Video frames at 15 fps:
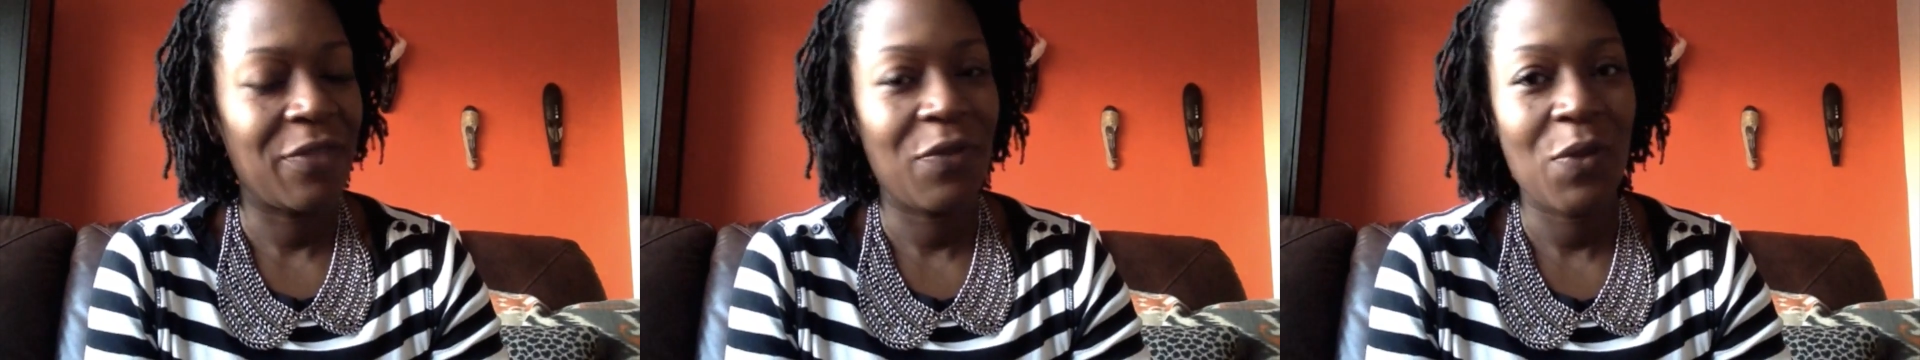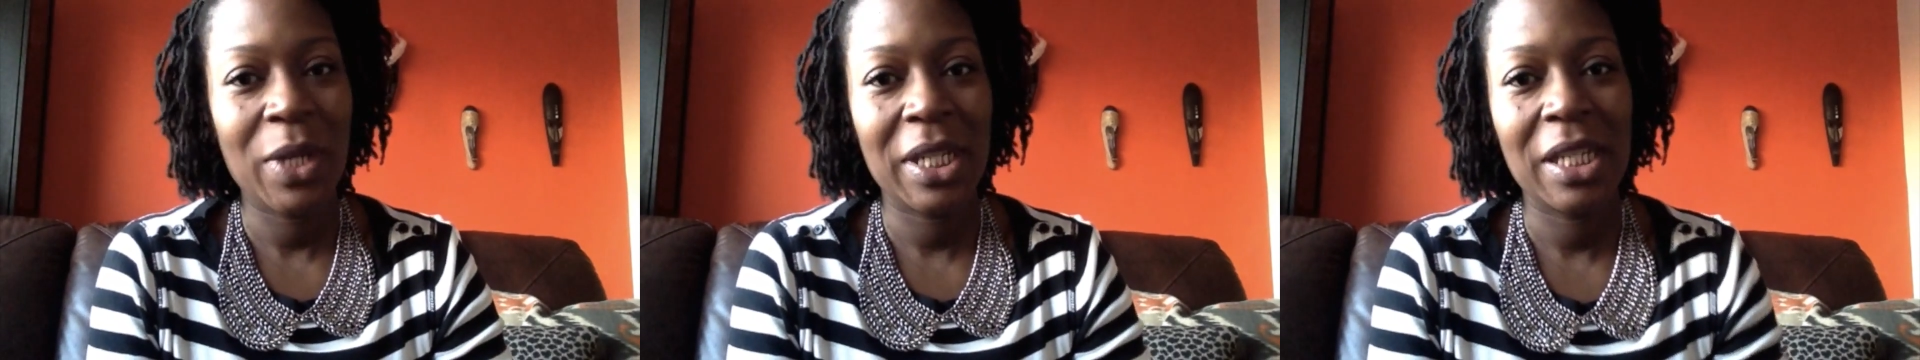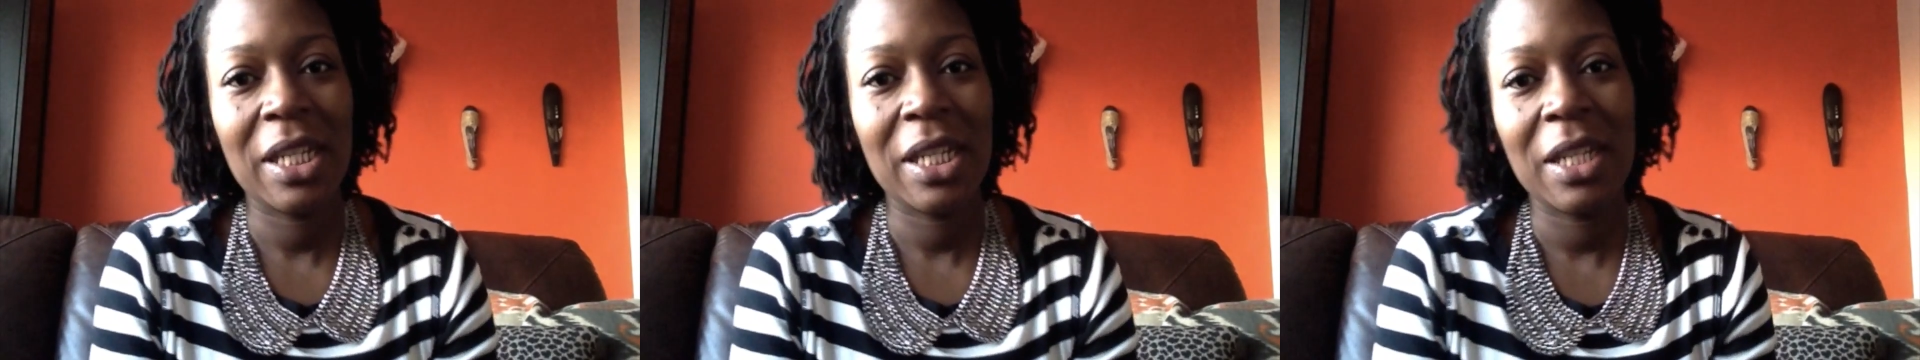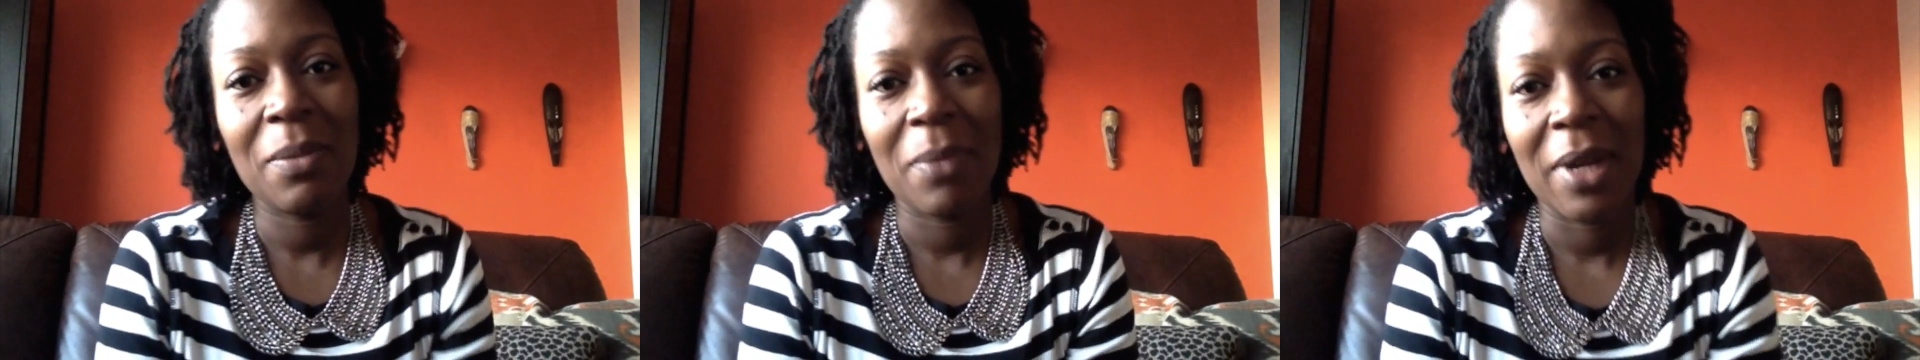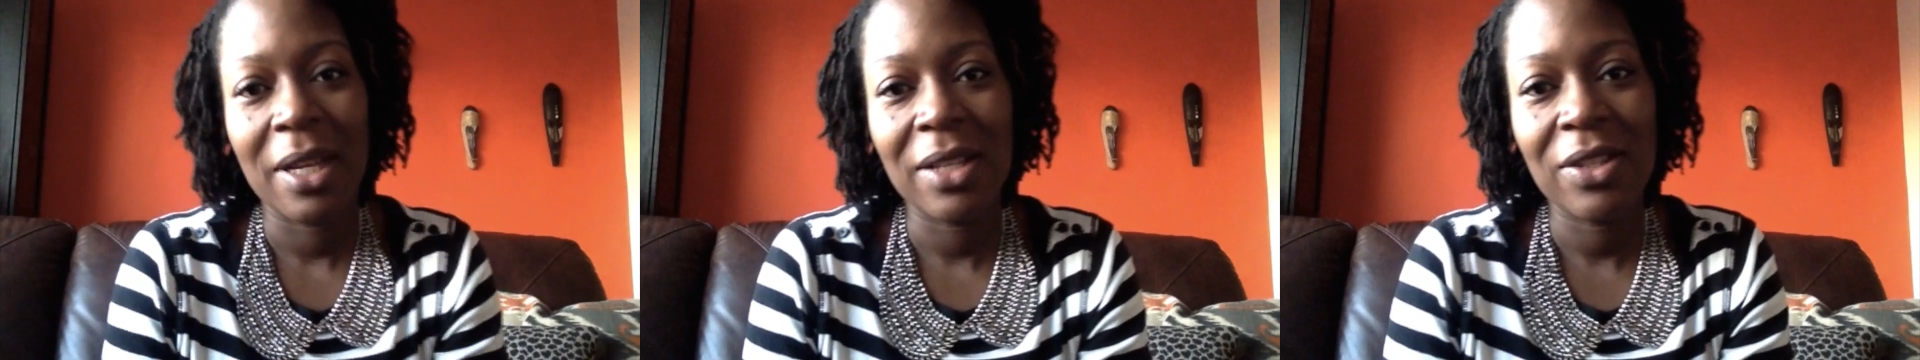14
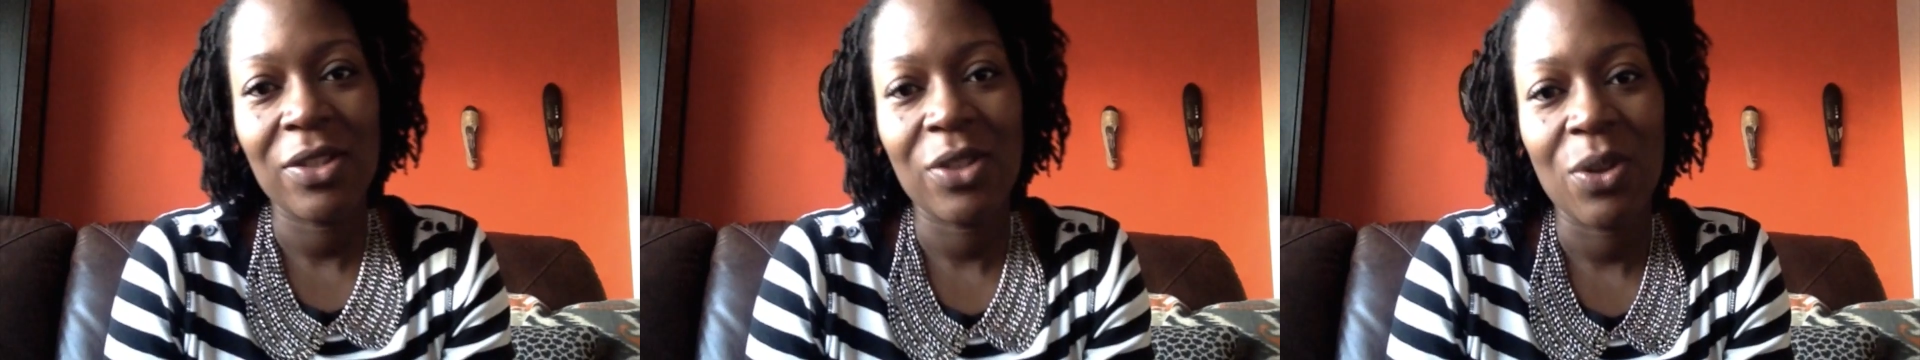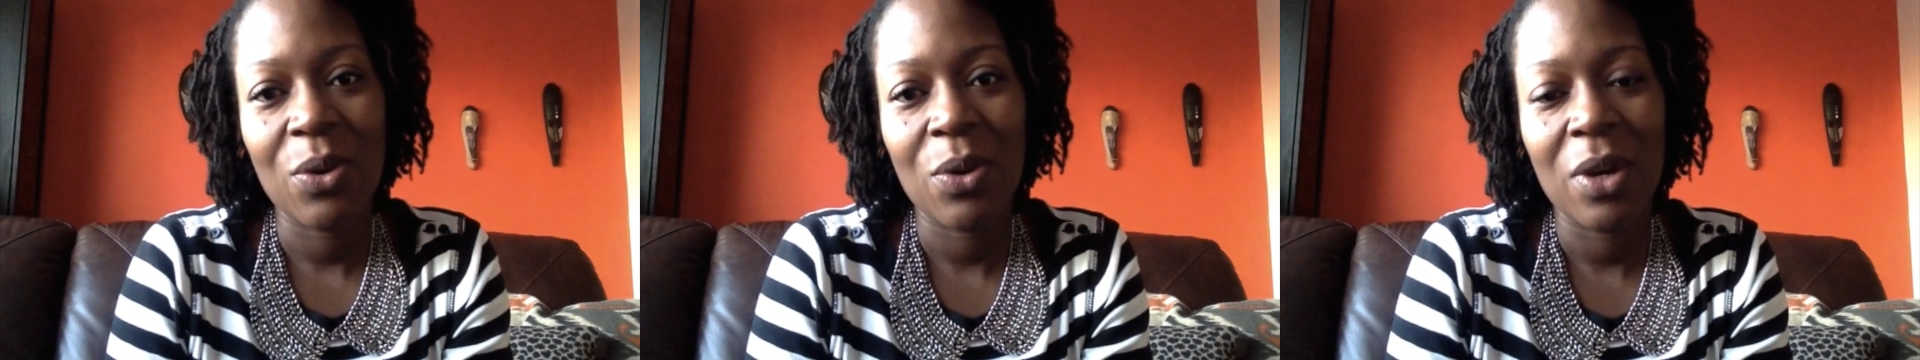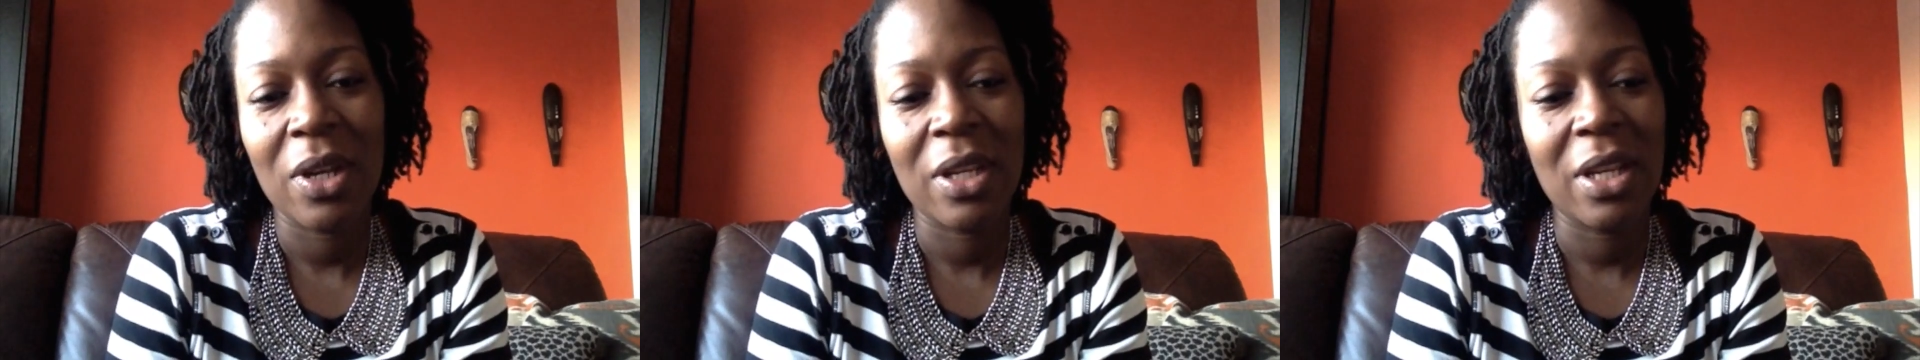months, so a